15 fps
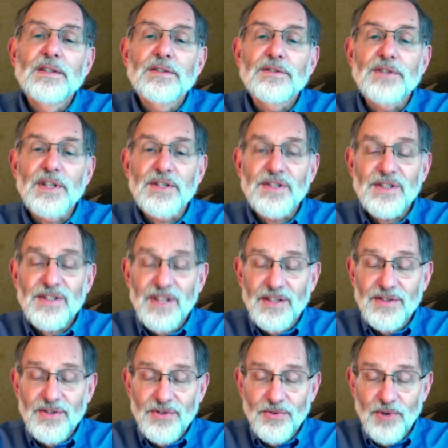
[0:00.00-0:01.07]
Jesus
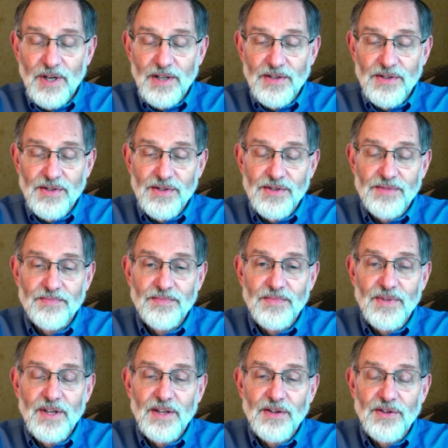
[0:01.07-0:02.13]
says to us
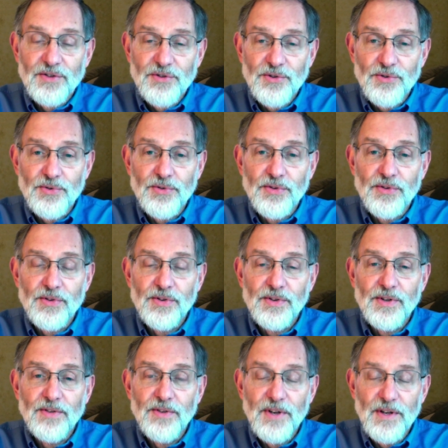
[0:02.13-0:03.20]
that the truth
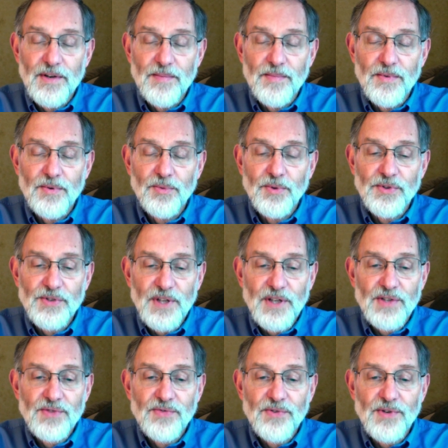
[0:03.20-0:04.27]
of him will set
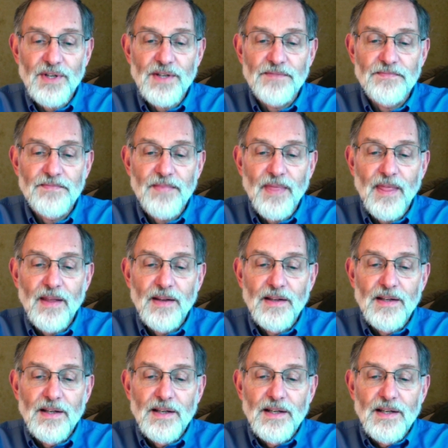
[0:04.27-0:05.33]
us free.
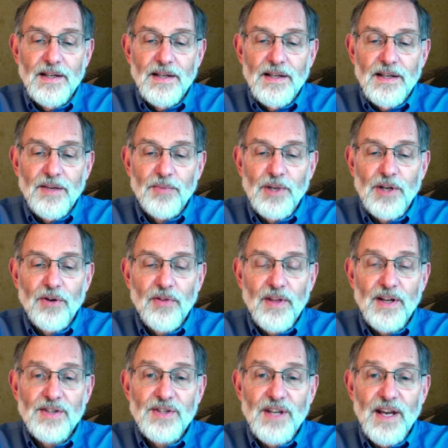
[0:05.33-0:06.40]
And we know
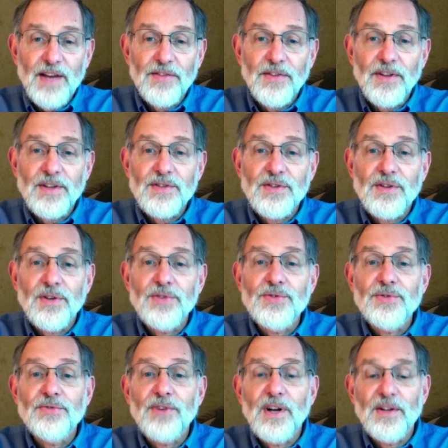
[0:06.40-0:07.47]
that as Catholics,
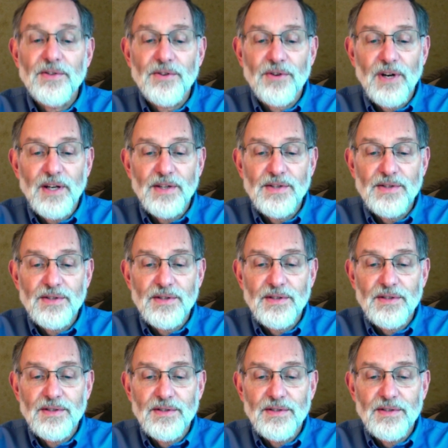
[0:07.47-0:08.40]
those who follow Christ,